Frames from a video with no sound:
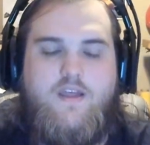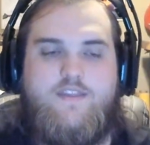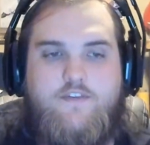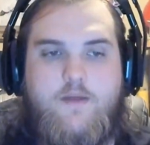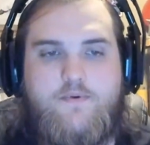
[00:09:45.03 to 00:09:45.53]

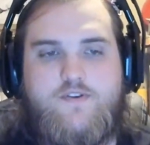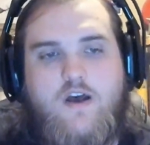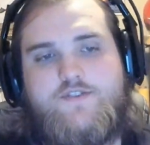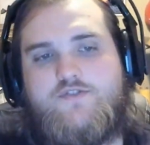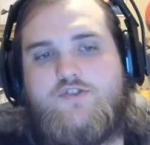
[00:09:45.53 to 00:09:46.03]
Developers
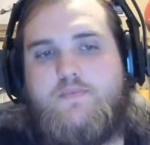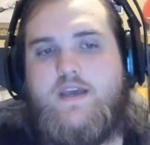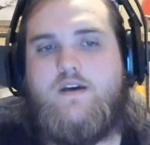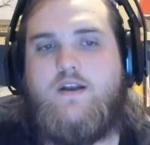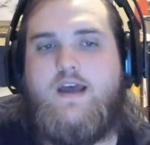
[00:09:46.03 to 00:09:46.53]
also
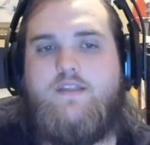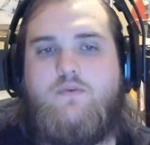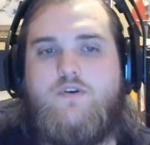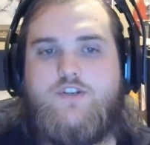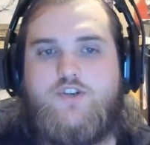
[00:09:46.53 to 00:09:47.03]
speak on how they
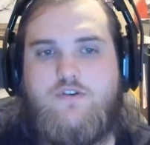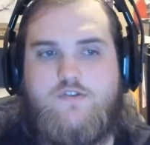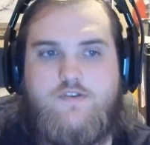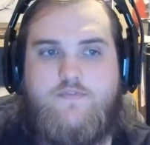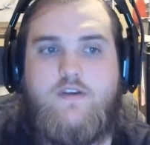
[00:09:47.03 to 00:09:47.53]
want to show the
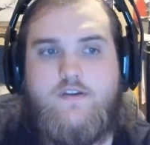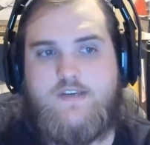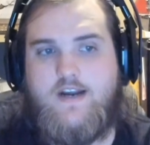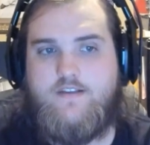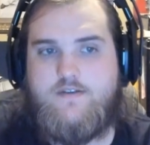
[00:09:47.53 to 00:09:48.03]
civilian
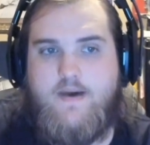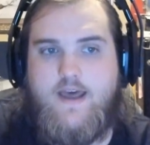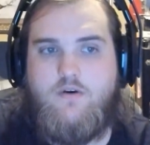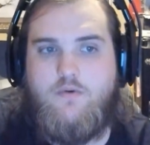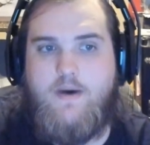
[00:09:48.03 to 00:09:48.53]
side of this
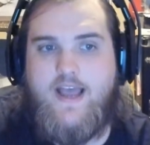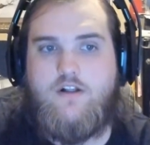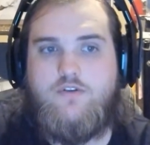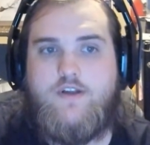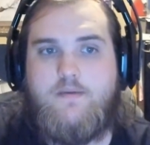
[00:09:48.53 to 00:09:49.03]
battle by
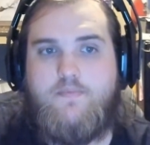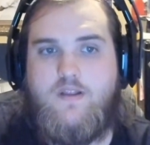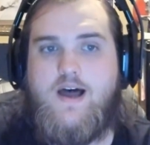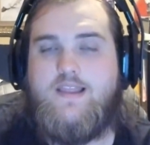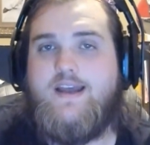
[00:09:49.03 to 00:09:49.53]
including a
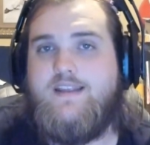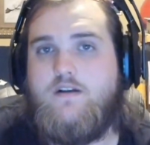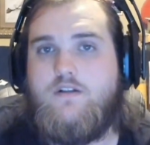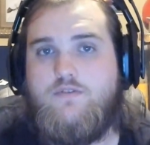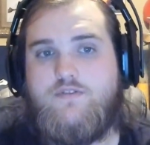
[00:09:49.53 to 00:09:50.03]
plot line that
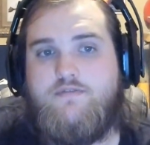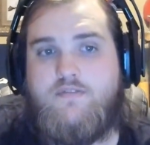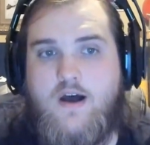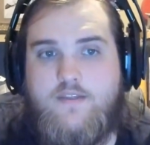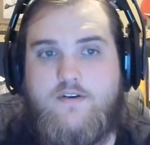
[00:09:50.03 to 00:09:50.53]
includes a
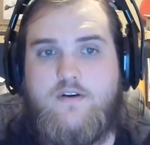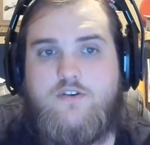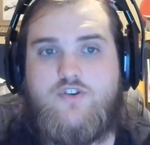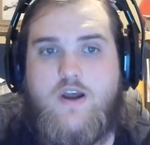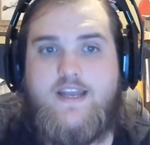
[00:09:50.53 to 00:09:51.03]
father
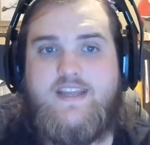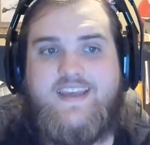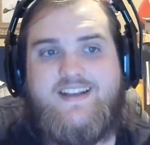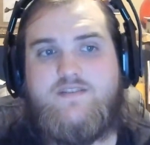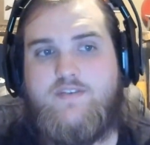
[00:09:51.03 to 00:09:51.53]
trying to
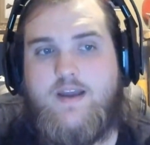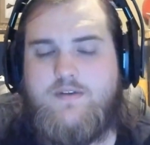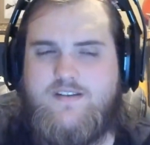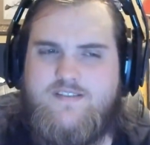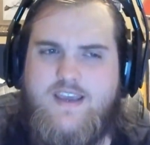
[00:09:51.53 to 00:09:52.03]
get his family
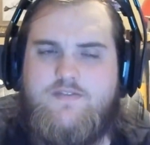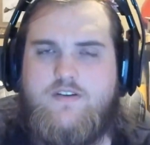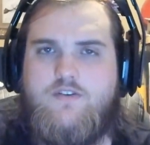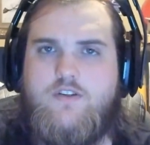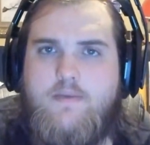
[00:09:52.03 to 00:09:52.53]
to safety
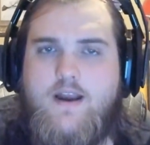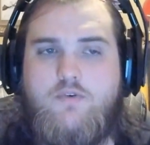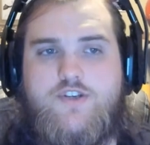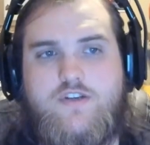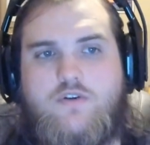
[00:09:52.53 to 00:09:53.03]
during the battle, it's